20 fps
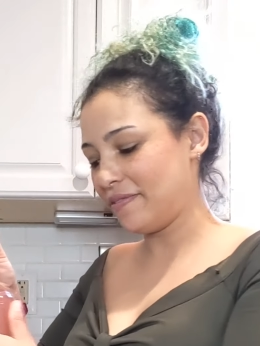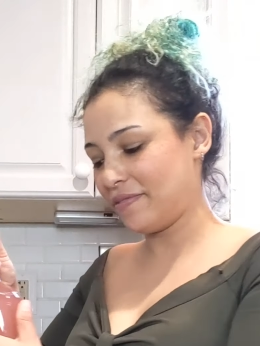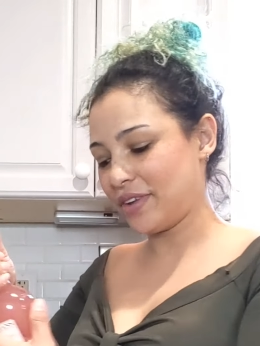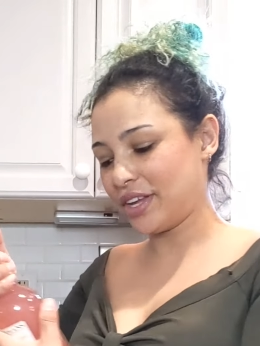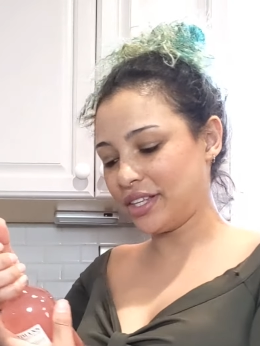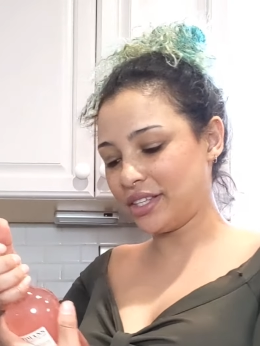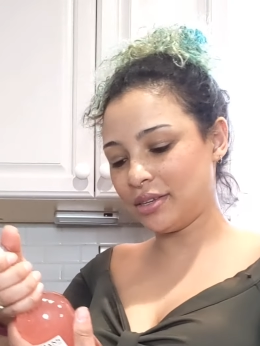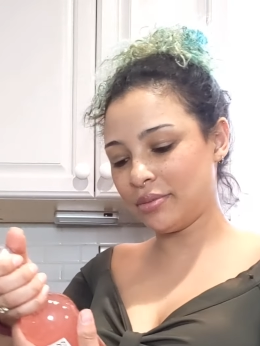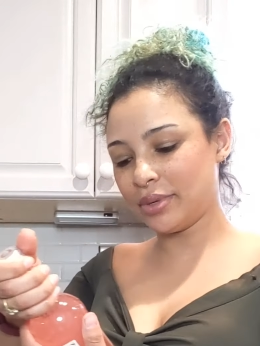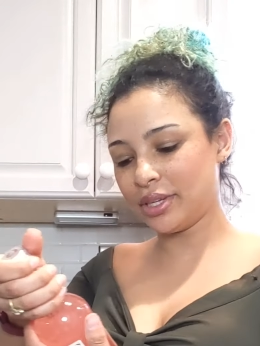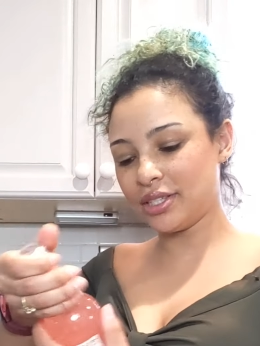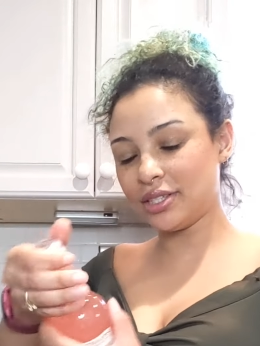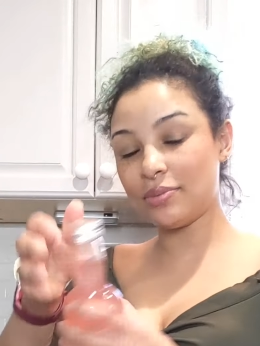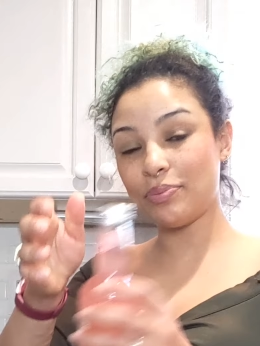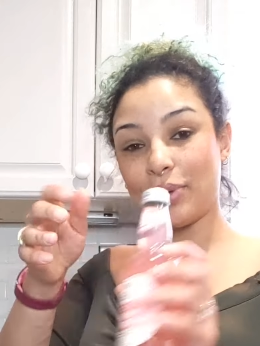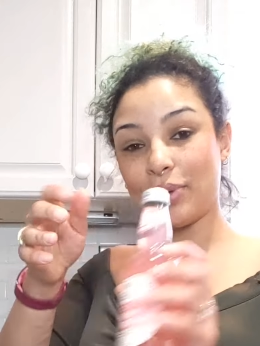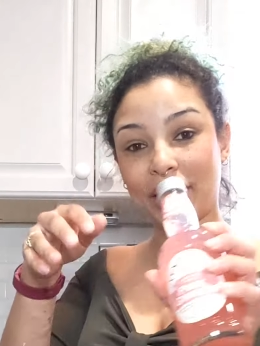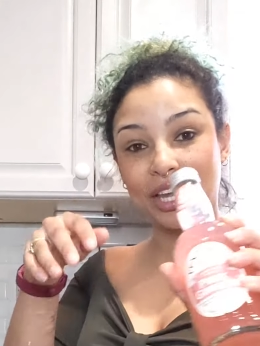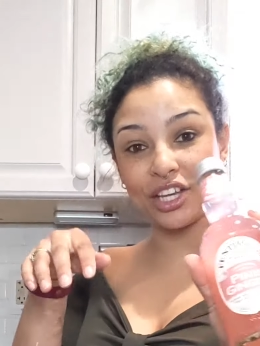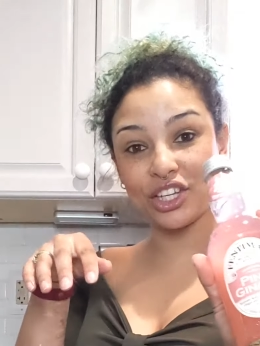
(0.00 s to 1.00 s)

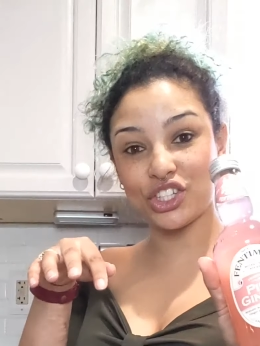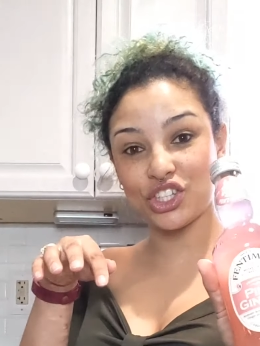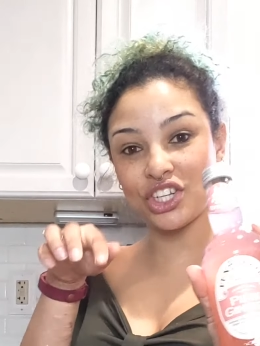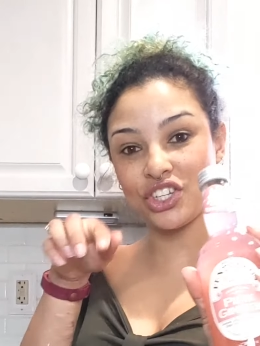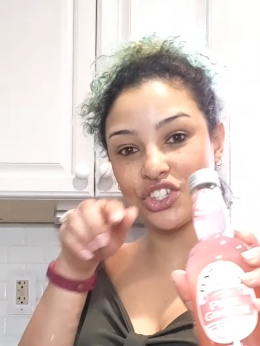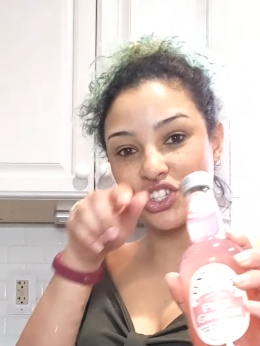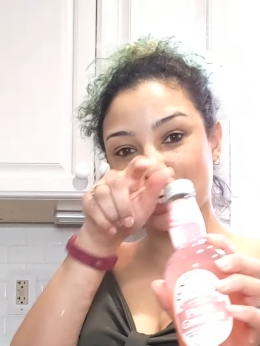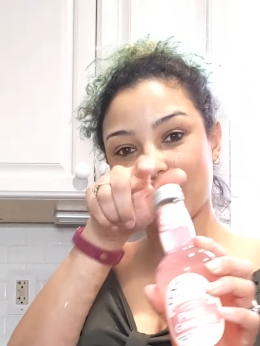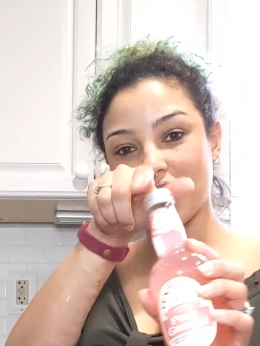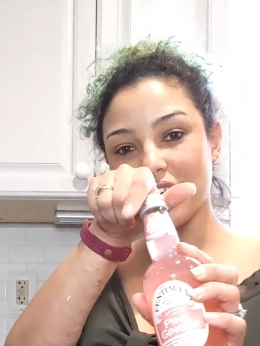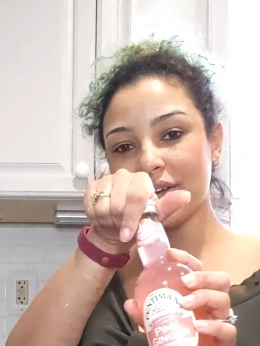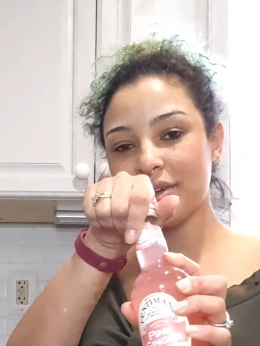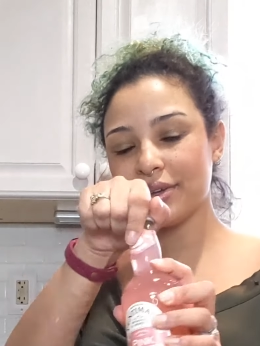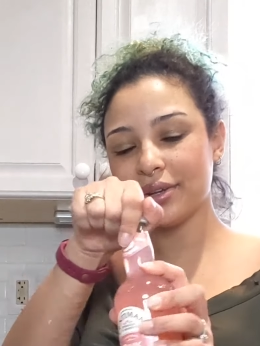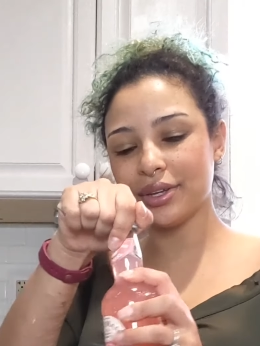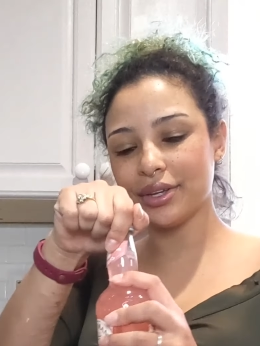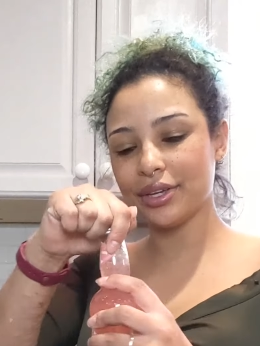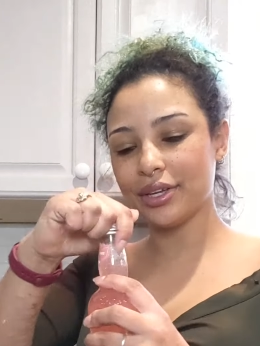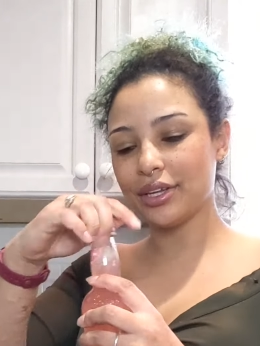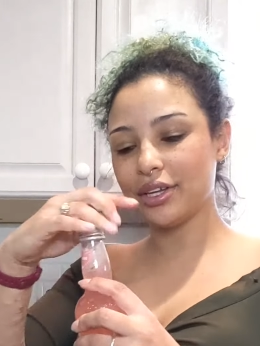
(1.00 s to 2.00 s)
Fentimans Pink Ginger
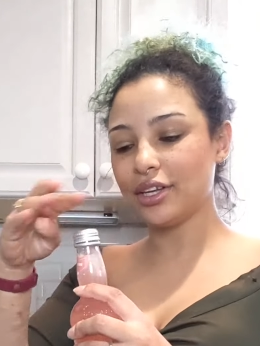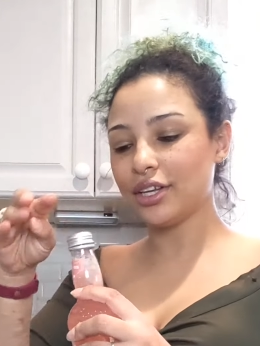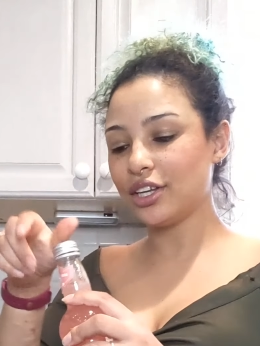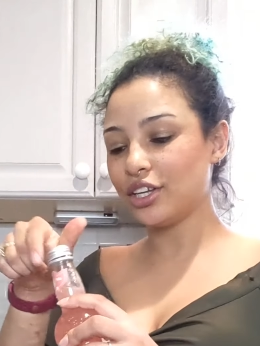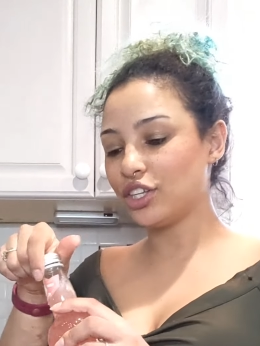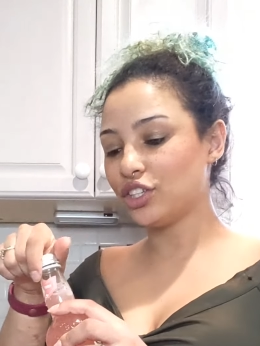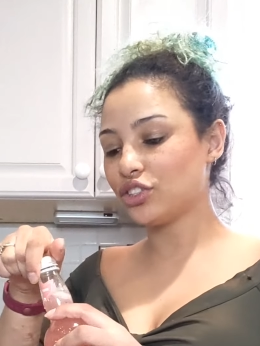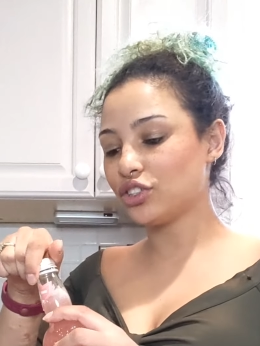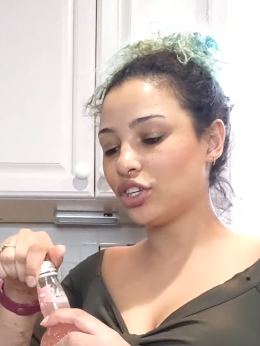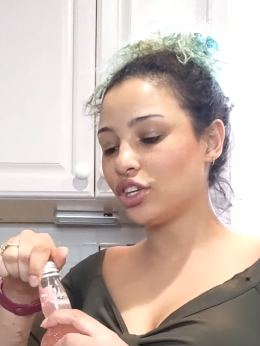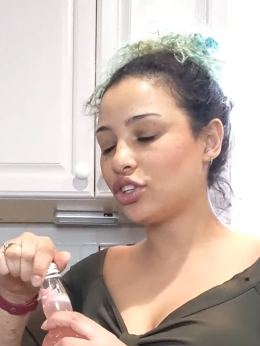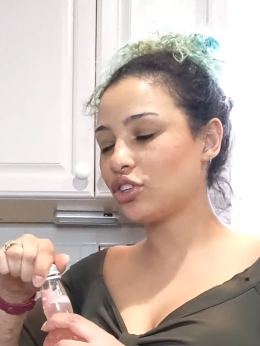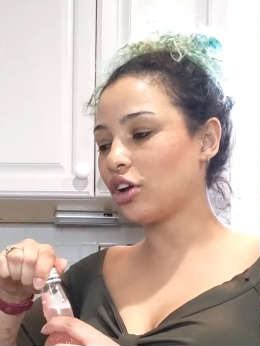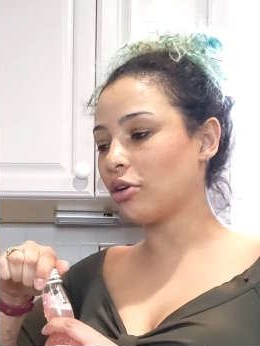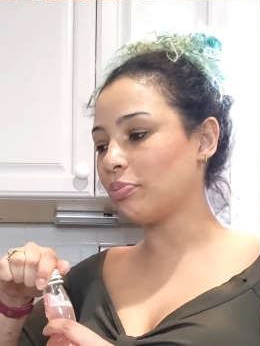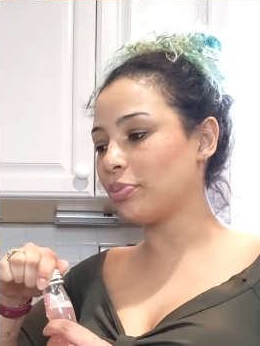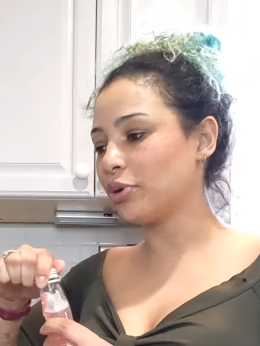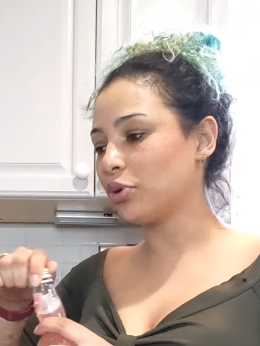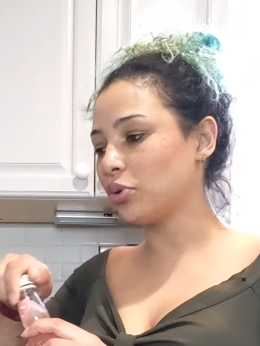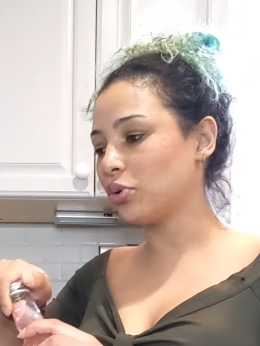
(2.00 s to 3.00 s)
to
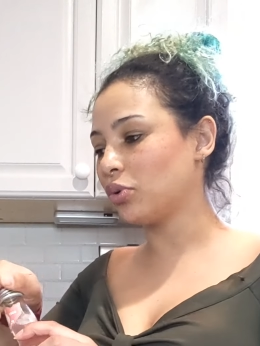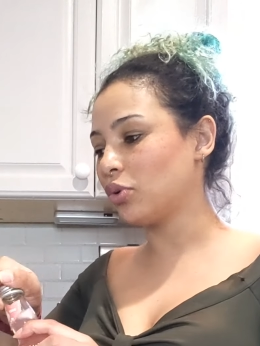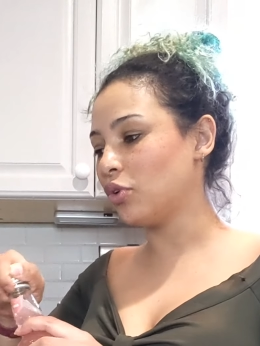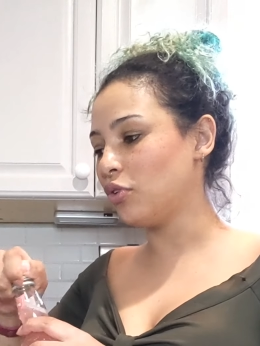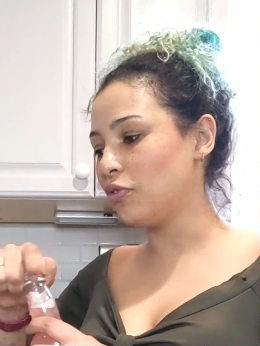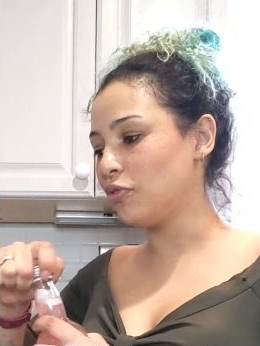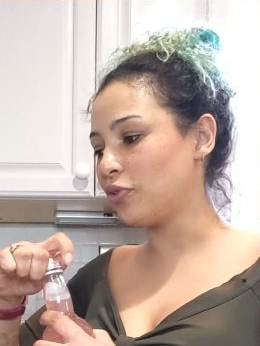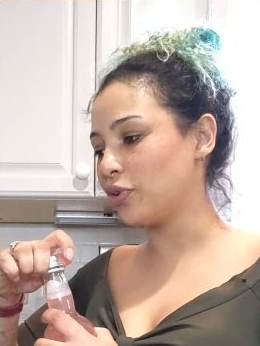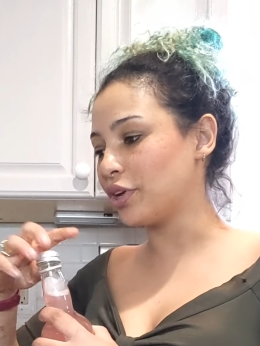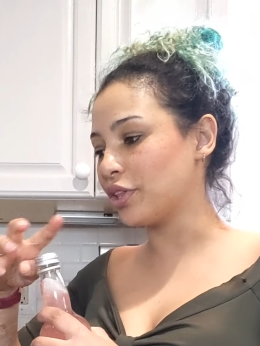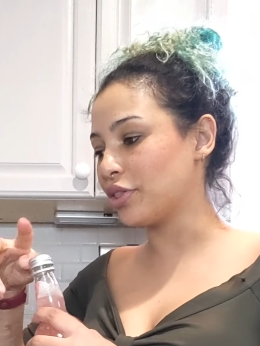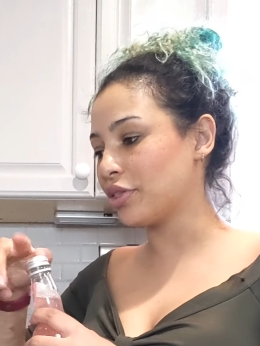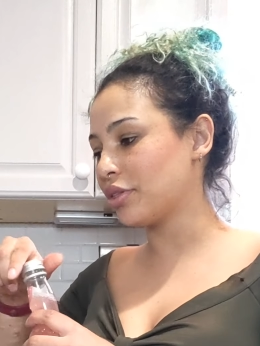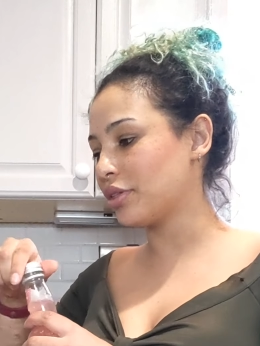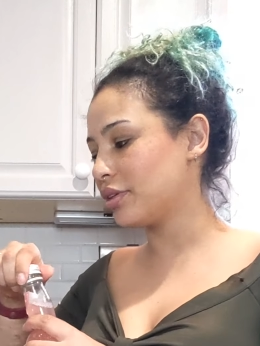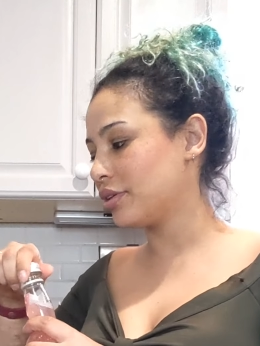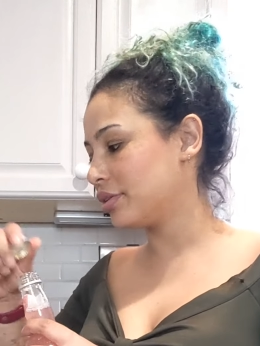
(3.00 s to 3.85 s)
top it all off with.